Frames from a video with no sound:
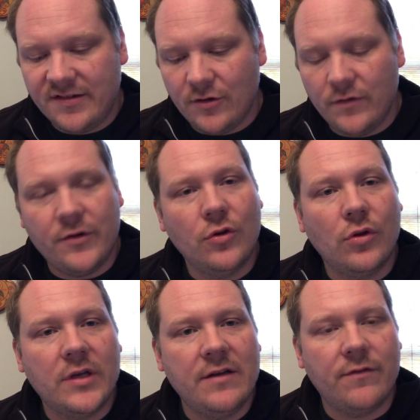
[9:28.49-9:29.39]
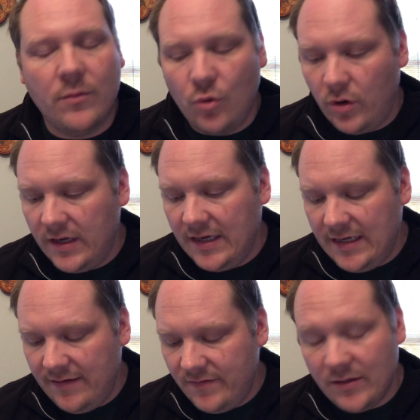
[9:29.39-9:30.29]
So if you're looking for morning and
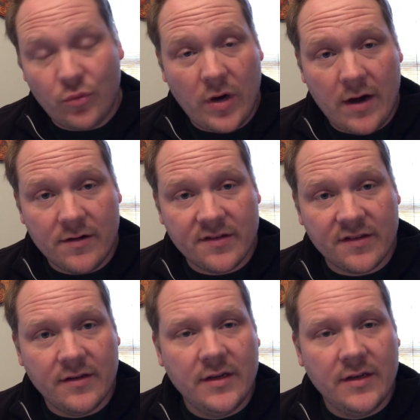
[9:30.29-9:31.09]
evening prayers,